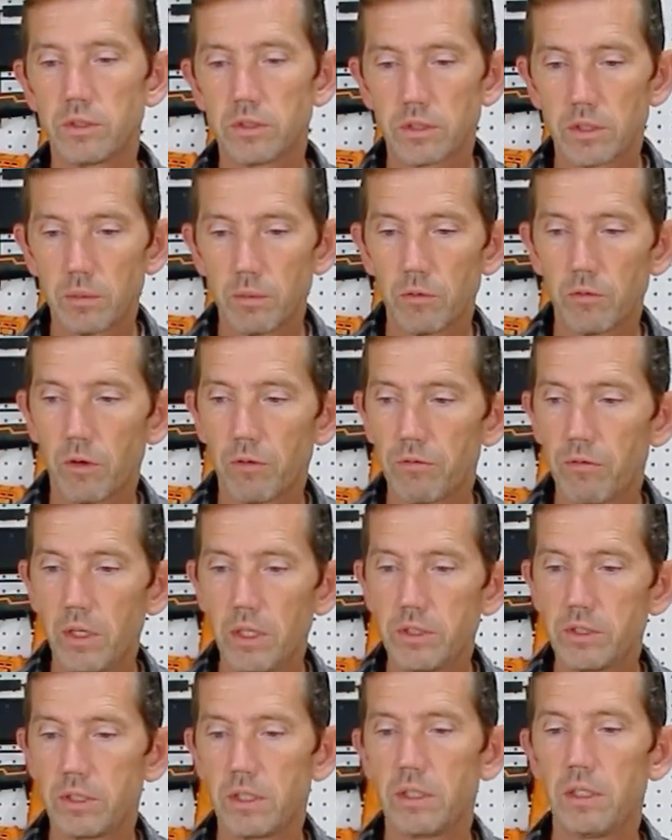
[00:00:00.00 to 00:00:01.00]
to some of our
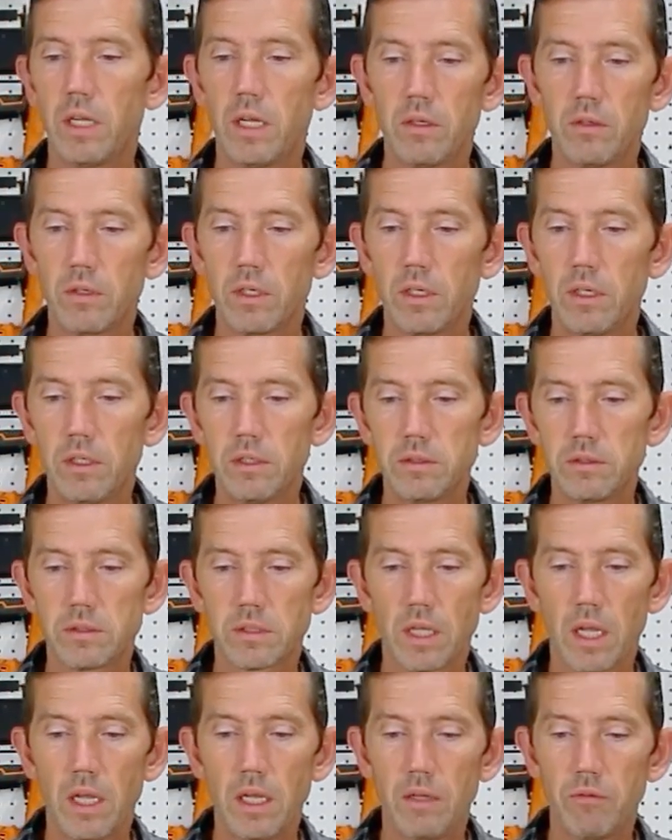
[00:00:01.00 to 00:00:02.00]
finishing nail
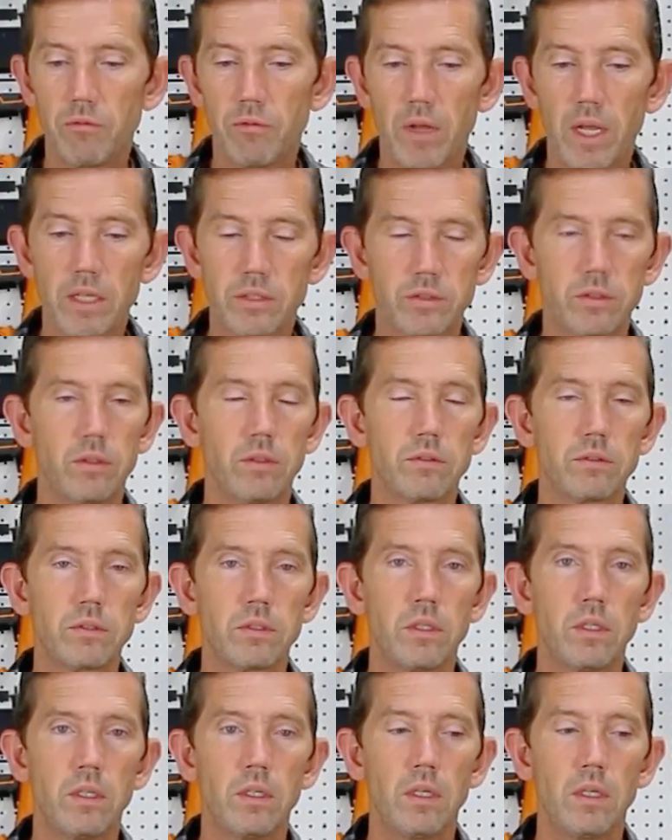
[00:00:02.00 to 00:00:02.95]
guns and fasteners.